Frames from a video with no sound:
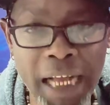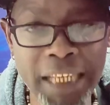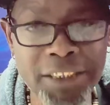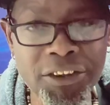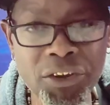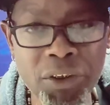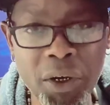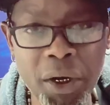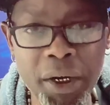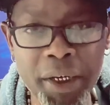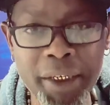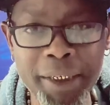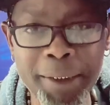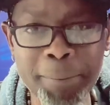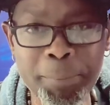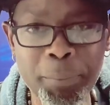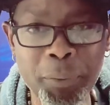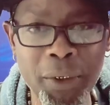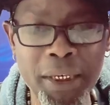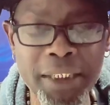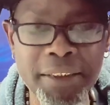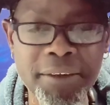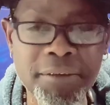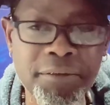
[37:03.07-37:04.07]
I started
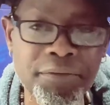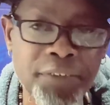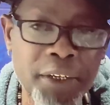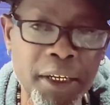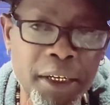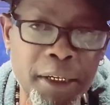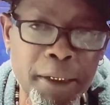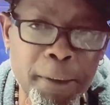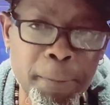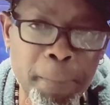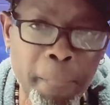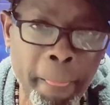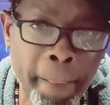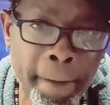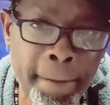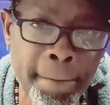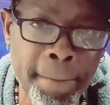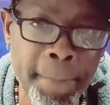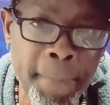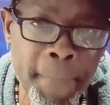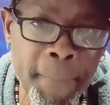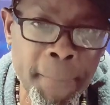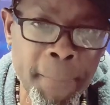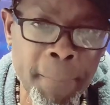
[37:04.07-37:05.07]
in prison, fam.
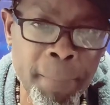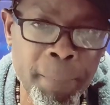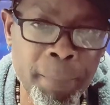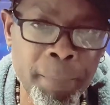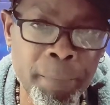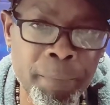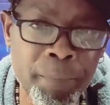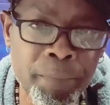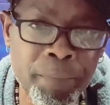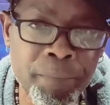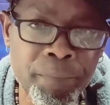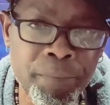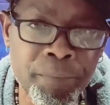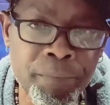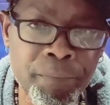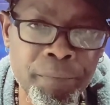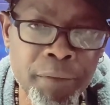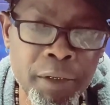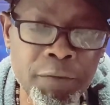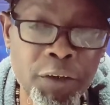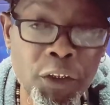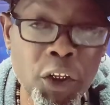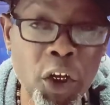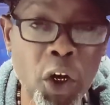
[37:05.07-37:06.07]

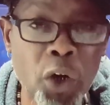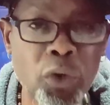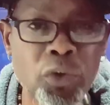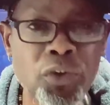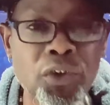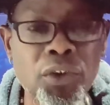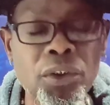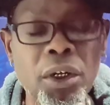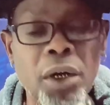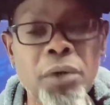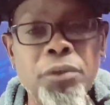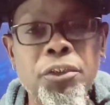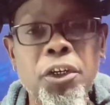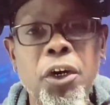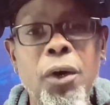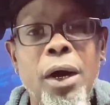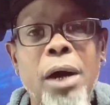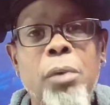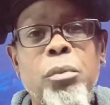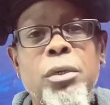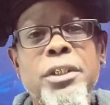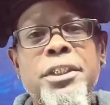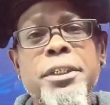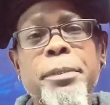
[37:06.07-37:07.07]
For those who don't
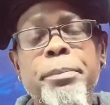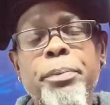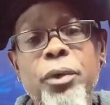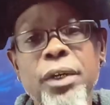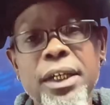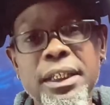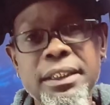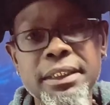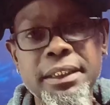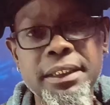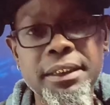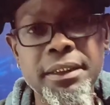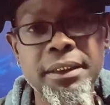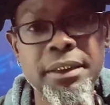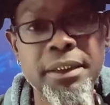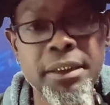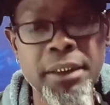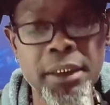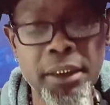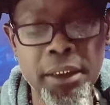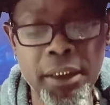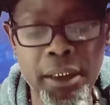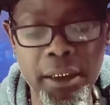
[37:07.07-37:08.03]
know, I went to prison.